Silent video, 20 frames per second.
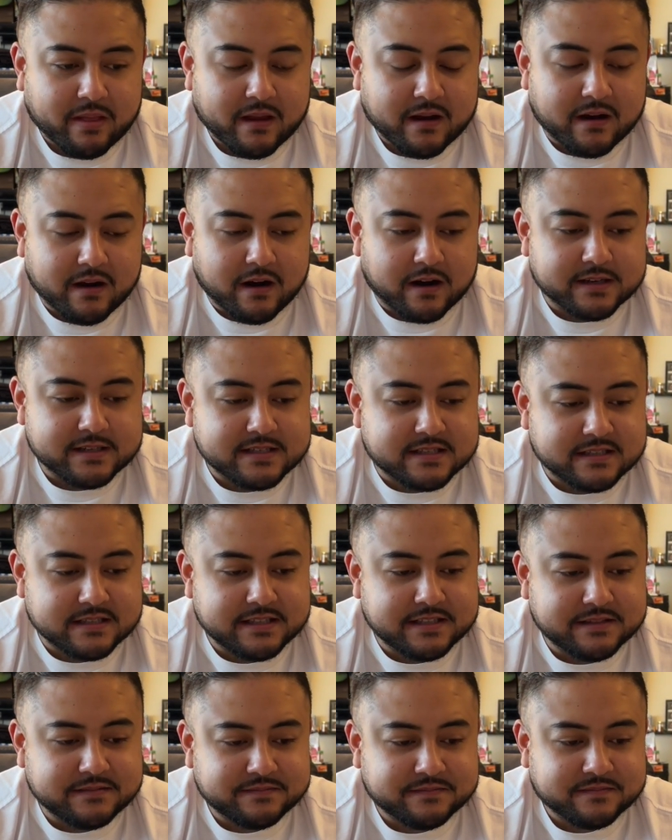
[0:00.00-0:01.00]

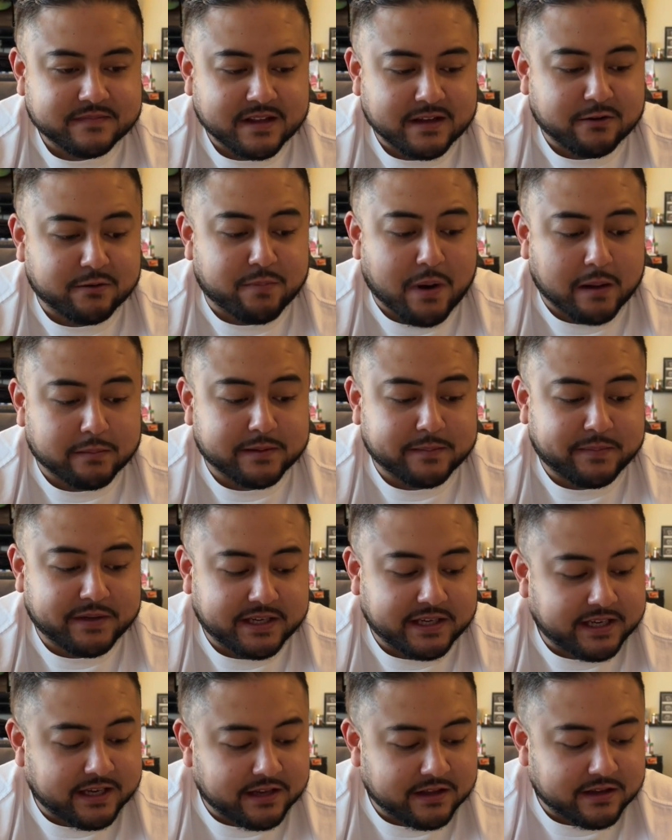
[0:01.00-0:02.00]
Honestly, it would probably be
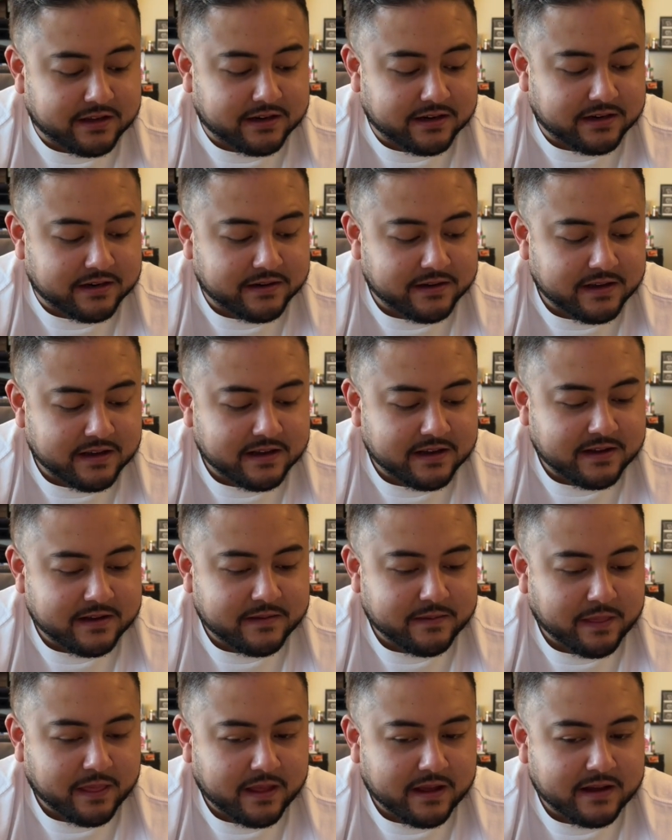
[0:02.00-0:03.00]
either...
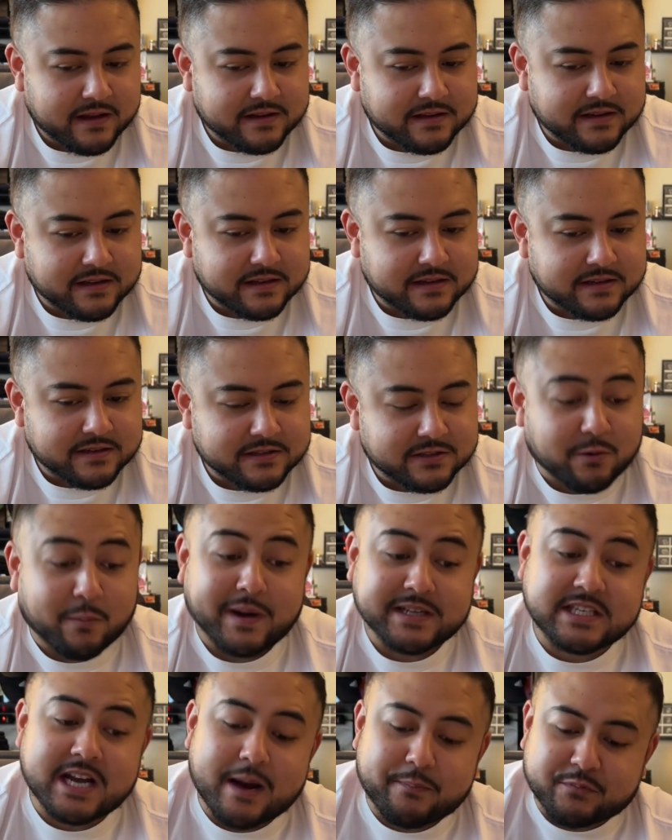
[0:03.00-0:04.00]
So my
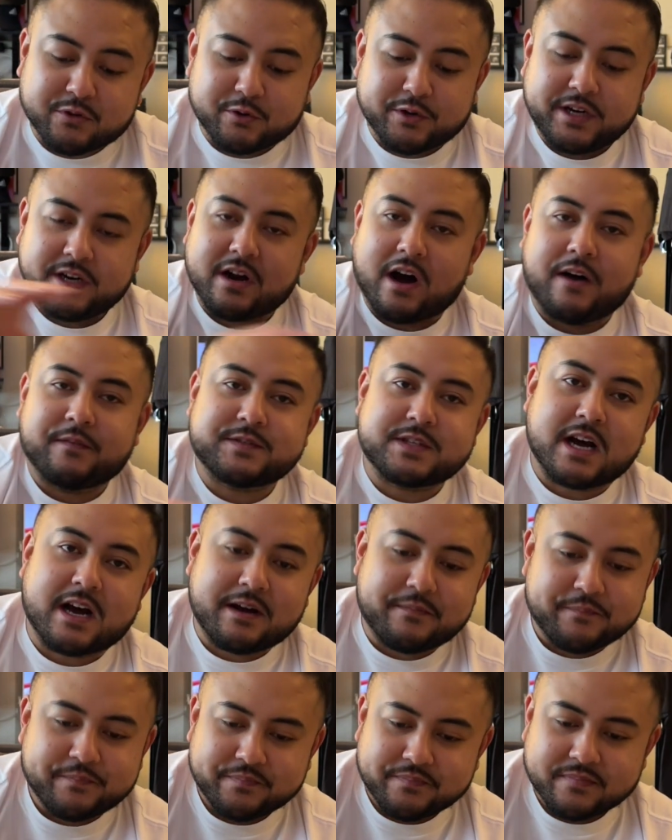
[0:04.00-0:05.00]
top three off
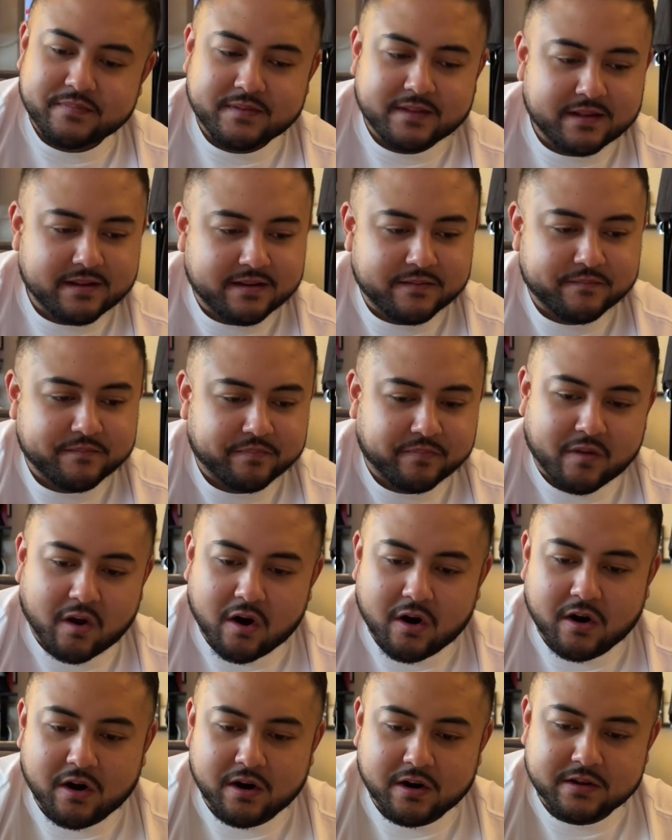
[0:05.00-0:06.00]
top
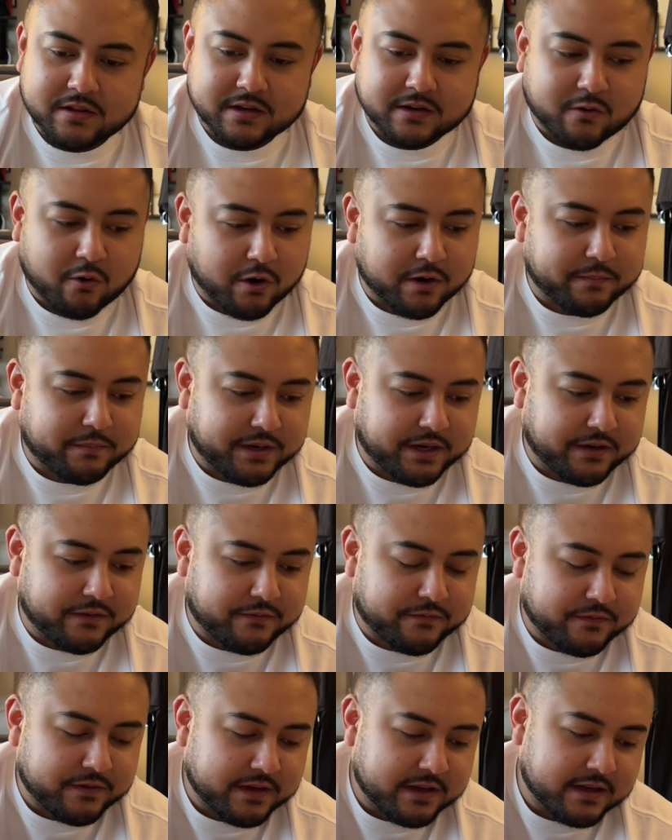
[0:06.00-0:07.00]
are the corned beef,
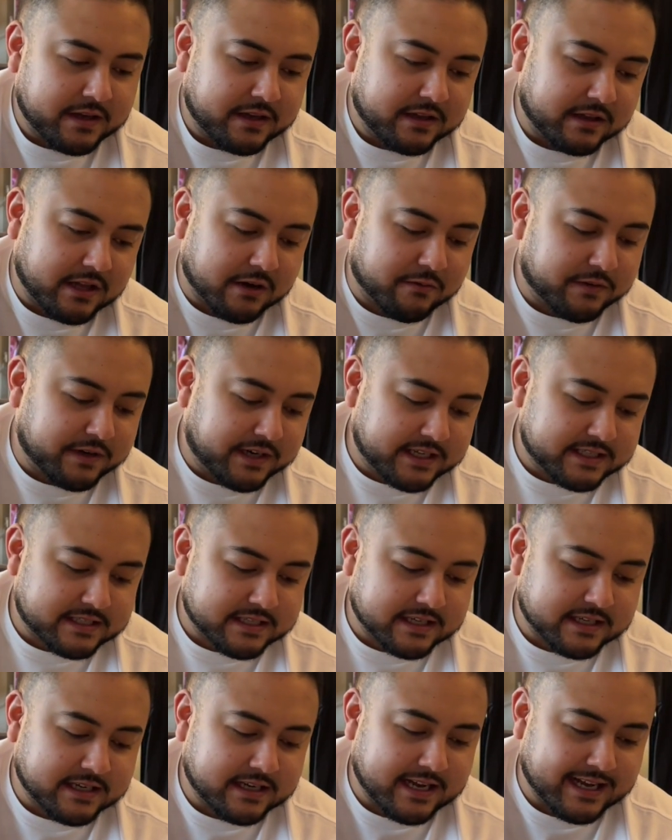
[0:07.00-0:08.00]

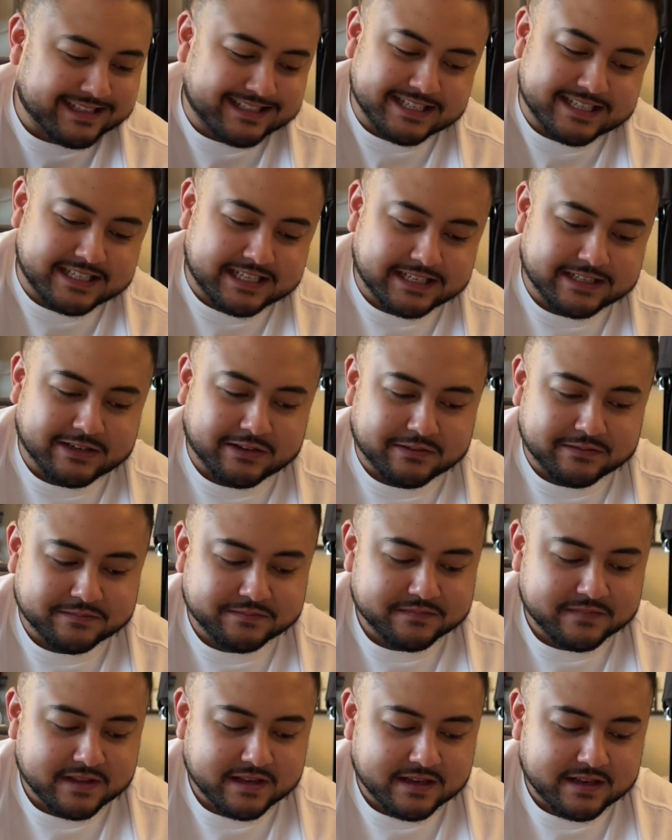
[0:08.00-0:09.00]
Longanisa, and Tocino.
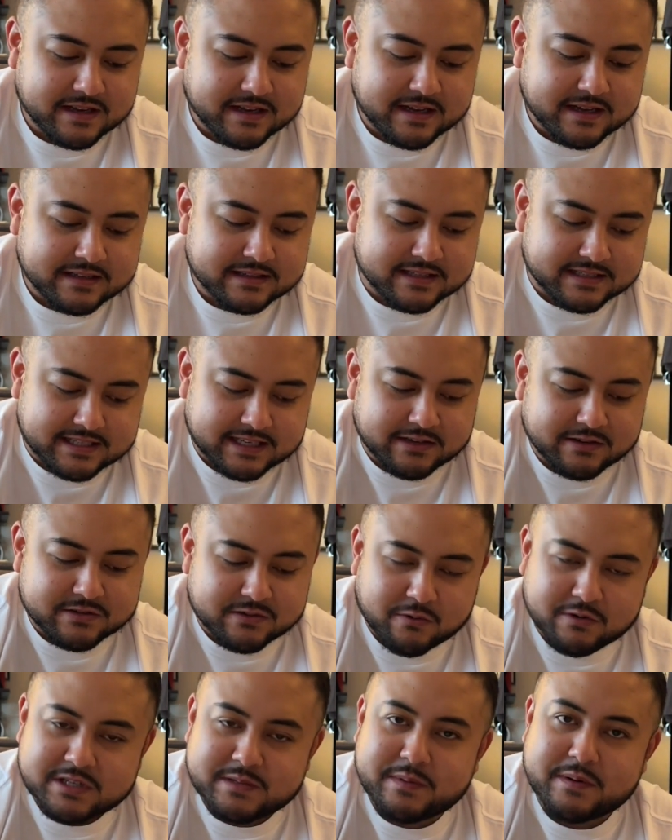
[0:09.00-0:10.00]
Tocino's
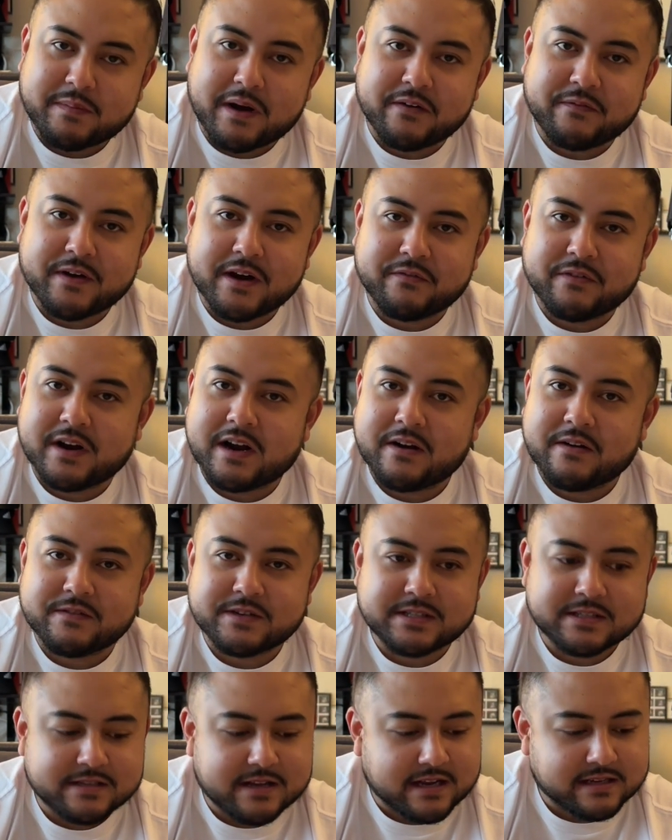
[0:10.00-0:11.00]
always been my favorite ever
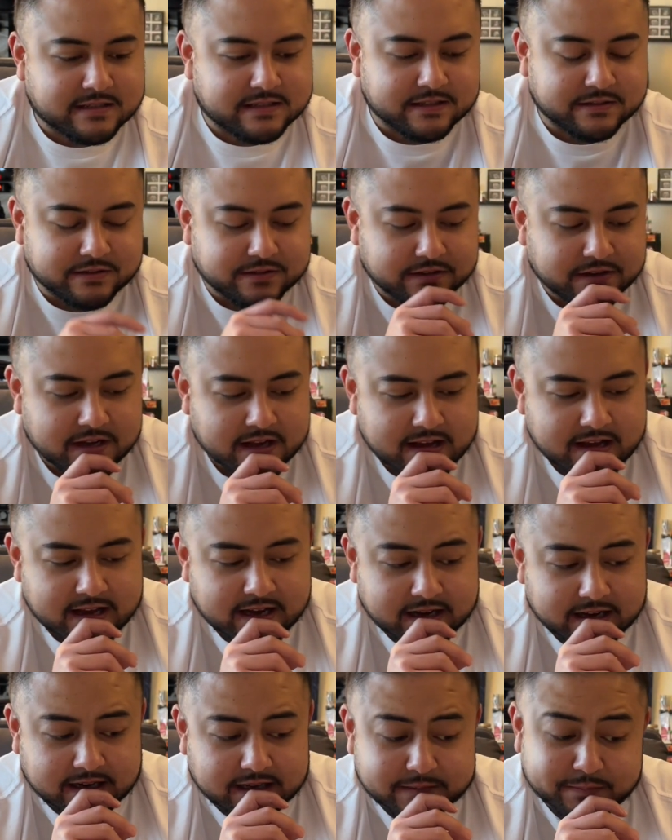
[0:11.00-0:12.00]
since I was little.
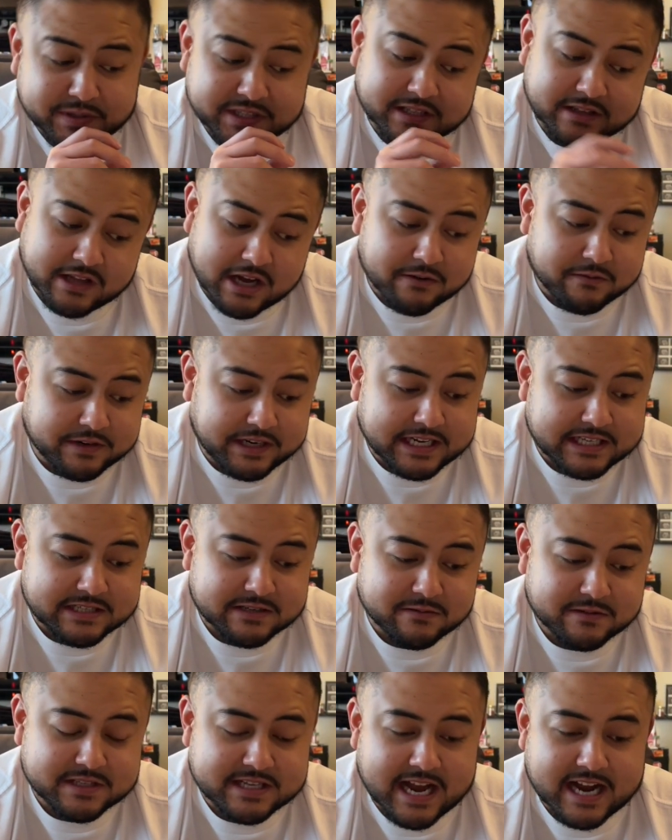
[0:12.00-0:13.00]
But the Longanisa
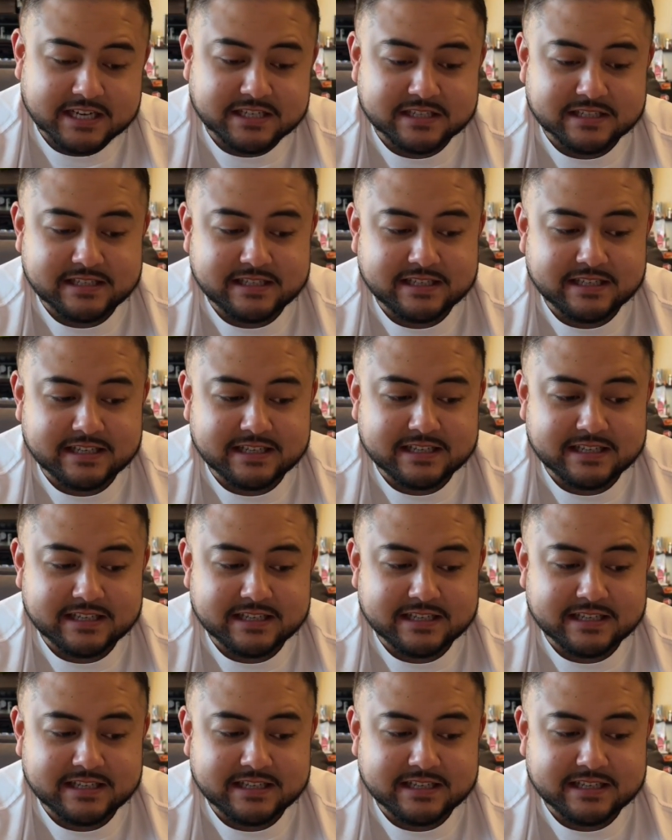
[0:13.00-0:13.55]
was actually